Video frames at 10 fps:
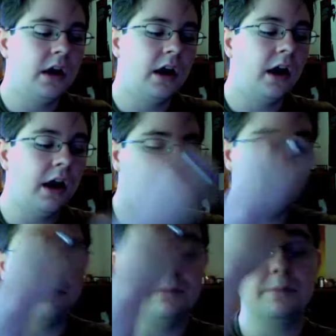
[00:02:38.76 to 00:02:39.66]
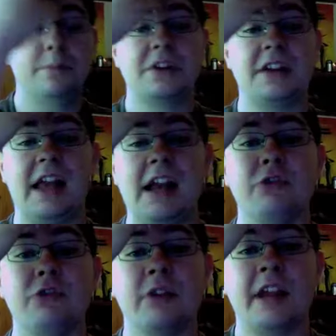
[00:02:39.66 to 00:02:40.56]
But the
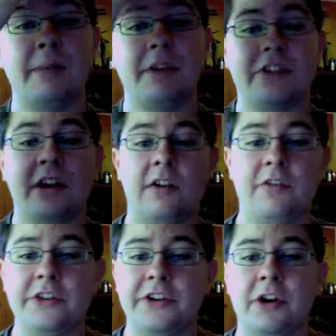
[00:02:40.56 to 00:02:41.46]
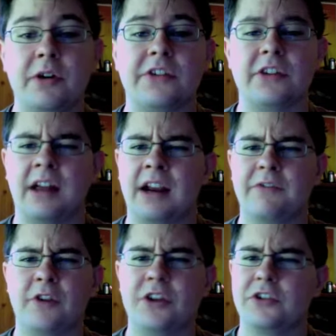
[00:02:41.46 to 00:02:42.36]
actual game itself, it's a lot of
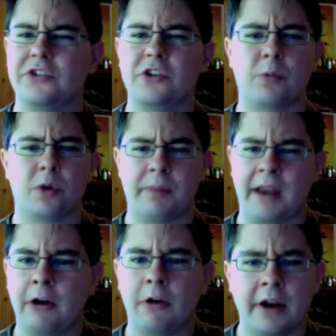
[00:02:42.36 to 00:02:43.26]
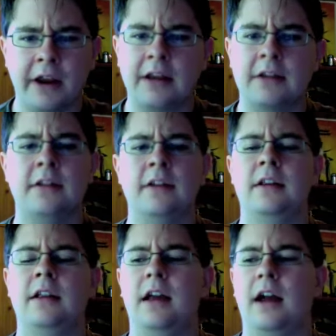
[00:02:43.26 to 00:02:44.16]
fun. There's no more parrying.
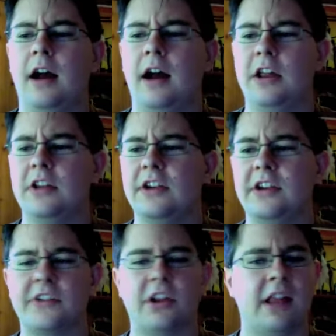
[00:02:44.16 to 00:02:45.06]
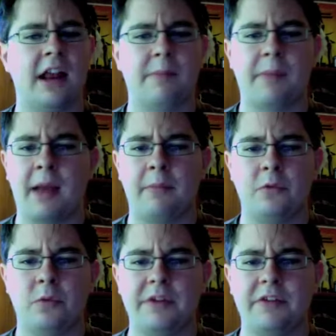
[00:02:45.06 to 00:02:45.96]
It's a lot of bobbing
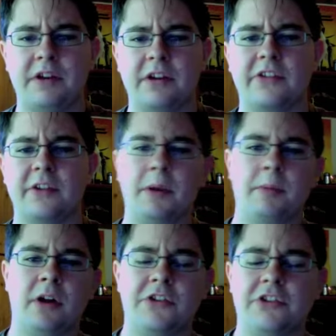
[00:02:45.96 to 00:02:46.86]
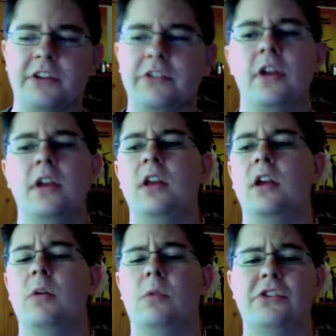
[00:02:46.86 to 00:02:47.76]
and weaving, slipping punches,
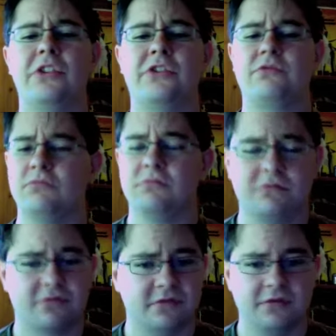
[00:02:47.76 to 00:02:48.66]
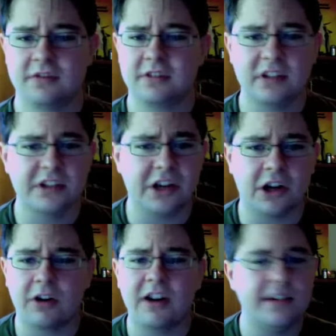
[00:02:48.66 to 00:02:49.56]
which is,
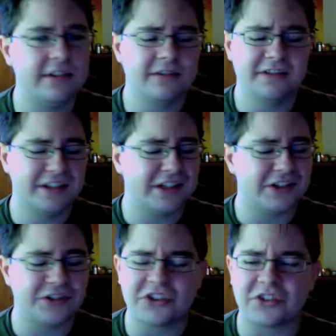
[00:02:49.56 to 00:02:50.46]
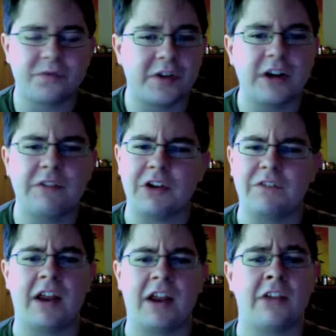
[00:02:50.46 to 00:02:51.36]
it's just very, very
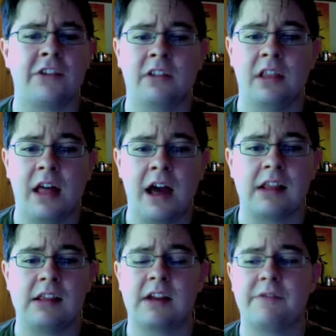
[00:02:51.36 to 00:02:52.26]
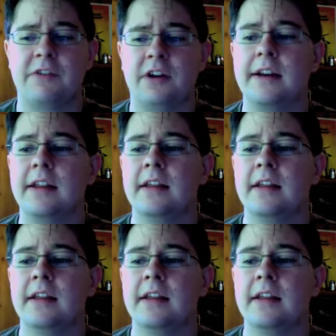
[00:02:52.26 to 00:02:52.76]
fast. A lot of fun.